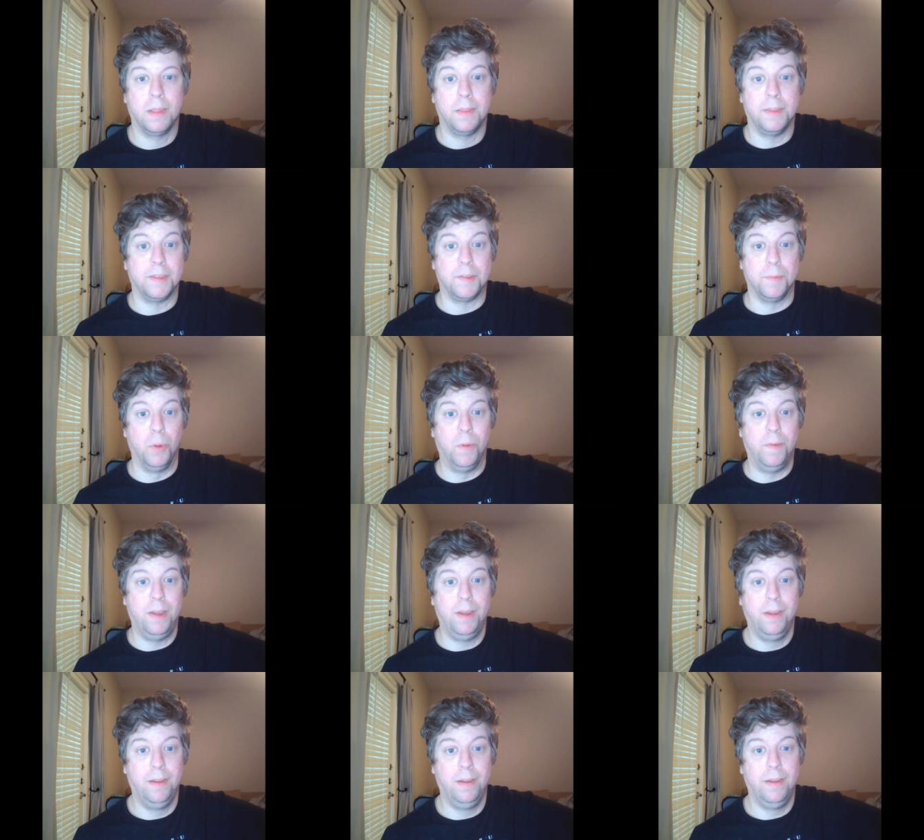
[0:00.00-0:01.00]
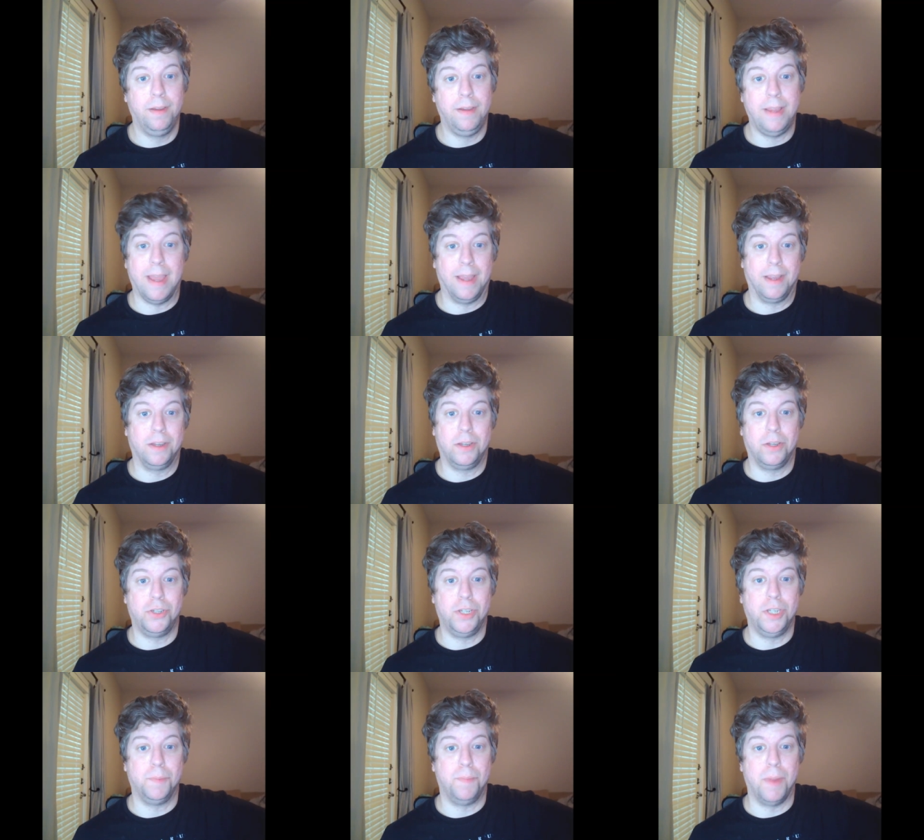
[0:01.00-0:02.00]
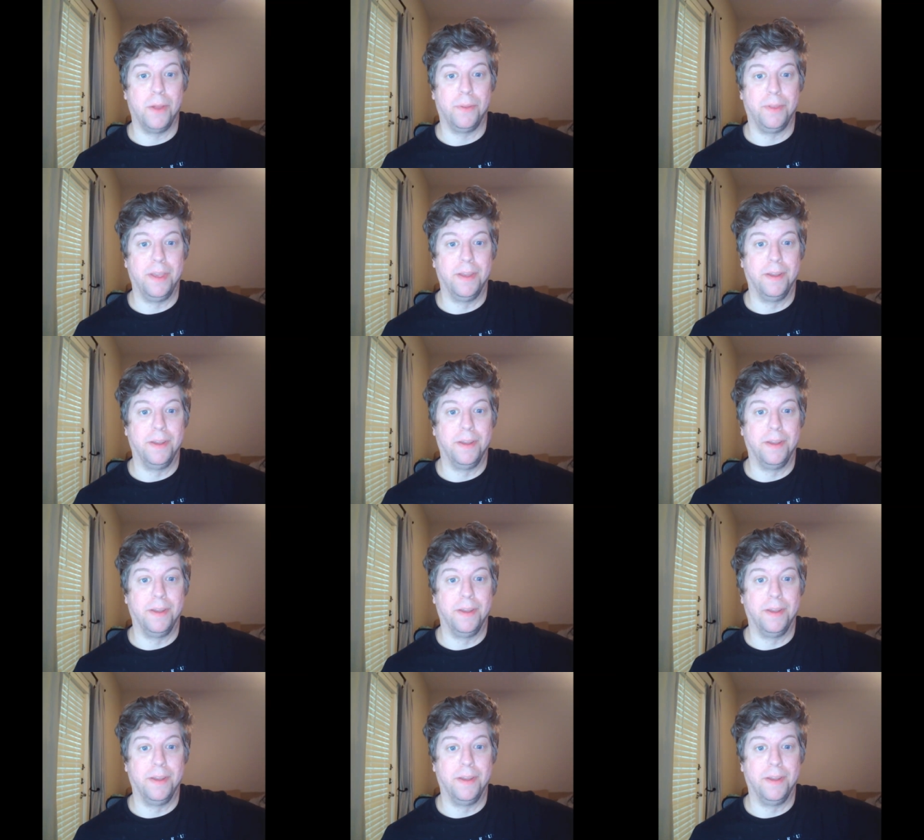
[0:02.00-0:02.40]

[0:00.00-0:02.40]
This movie? Yeah, because she's barely in